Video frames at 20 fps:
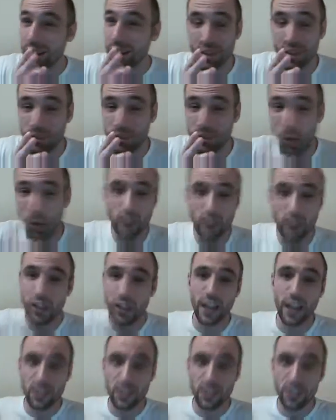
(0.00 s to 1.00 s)
went
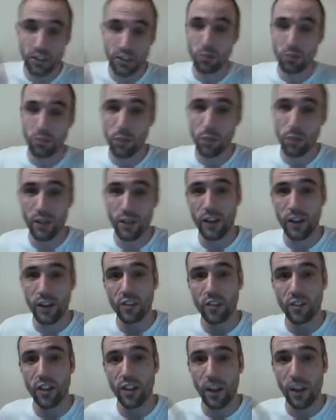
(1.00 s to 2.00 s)
against His will, eventually
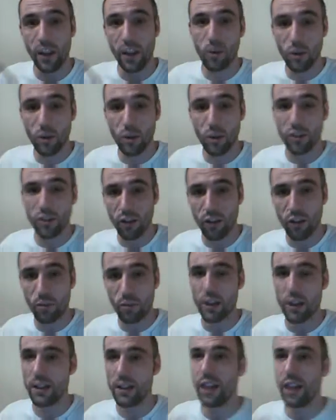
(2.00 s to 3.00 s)
they were cut off by
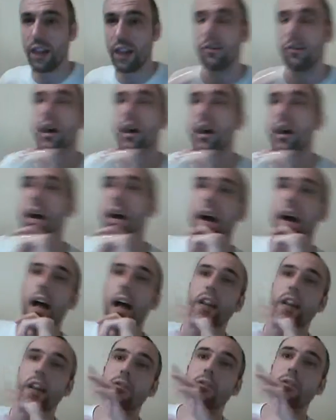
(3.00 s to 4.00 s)
death. And
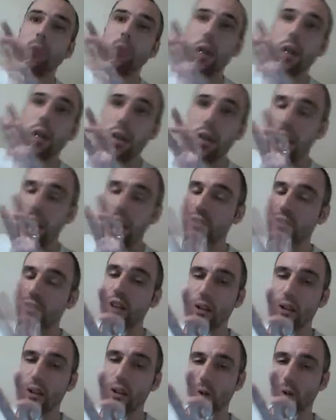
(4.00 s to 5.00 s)
if we
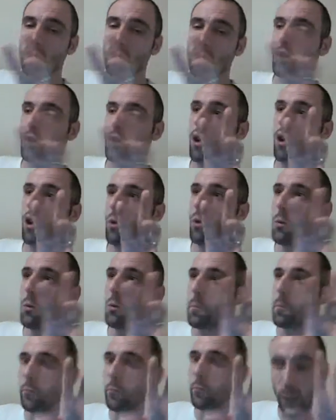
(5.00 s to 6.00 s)
continue to go,
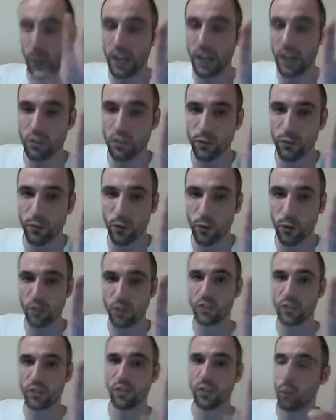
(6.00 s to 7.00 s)
the lesson for us is
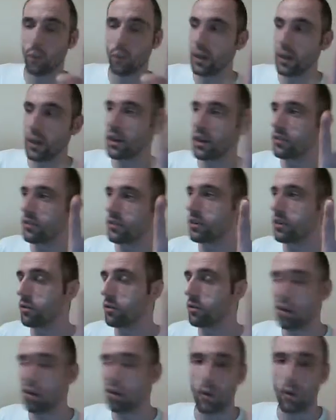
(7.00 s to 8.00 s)
if we continue to
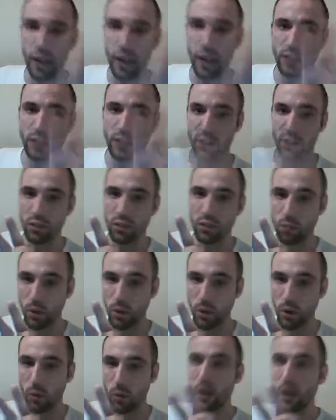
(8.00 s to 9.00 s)
go against His
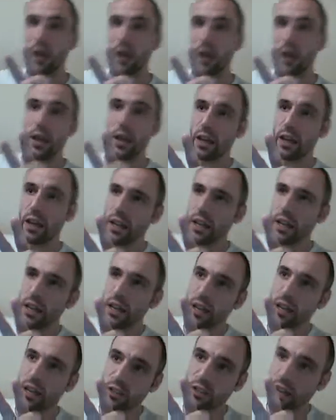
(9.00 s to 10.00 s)
will, He
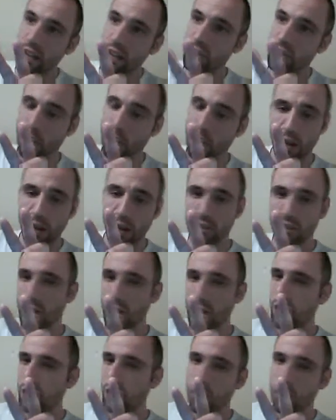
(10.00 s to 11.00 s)
extends mercy
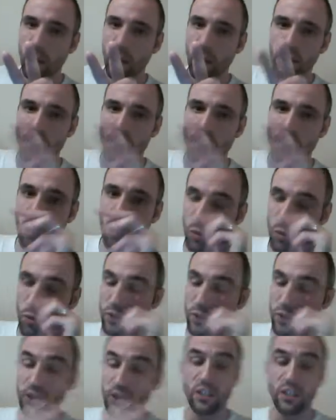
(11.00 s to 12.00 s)
after mercy to us. He
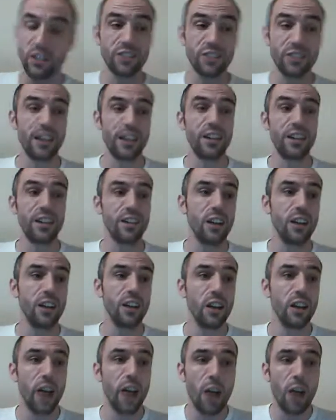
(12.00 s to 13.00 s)
has extended
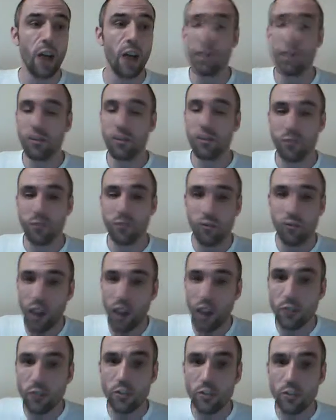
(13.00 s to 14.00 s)
how many
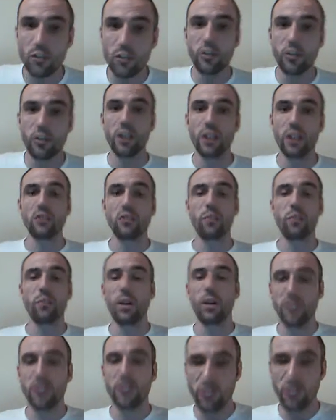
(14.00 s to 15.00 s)
thousands of years of
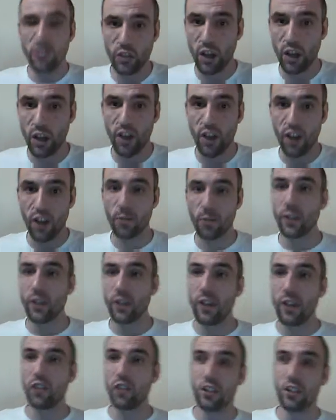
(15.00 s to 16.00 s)
mercy to the earth, but
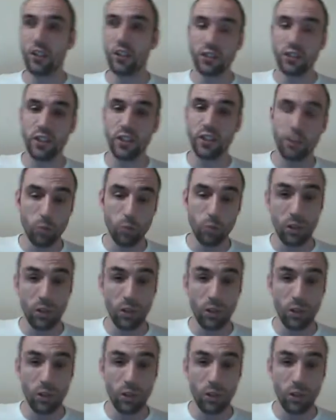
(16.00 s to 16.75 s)
eventually sinners will be